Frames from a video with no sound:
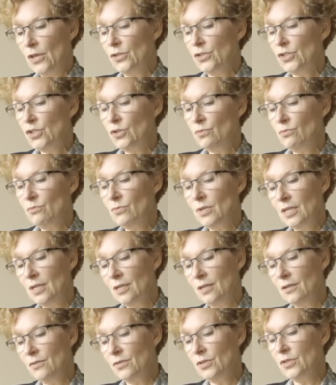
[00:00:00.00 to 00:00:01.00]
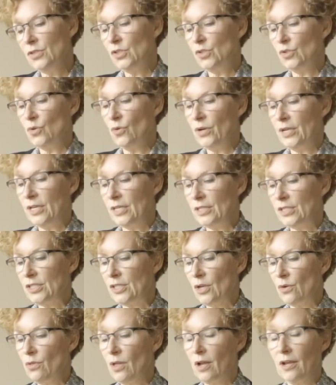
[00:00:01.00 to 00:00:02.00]
To me, this story is
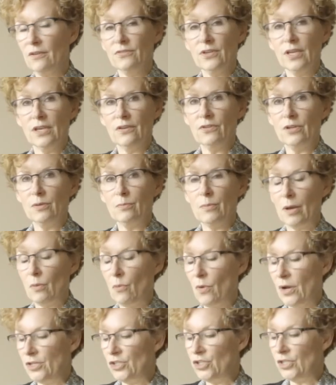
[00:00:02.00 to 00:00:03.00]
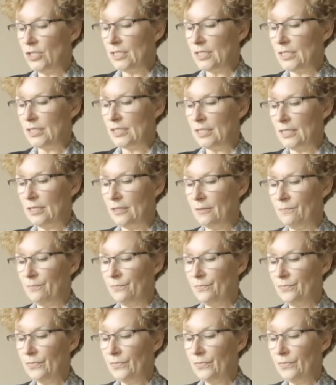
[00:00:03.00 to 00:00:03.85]
so life-giving by what Jesus did.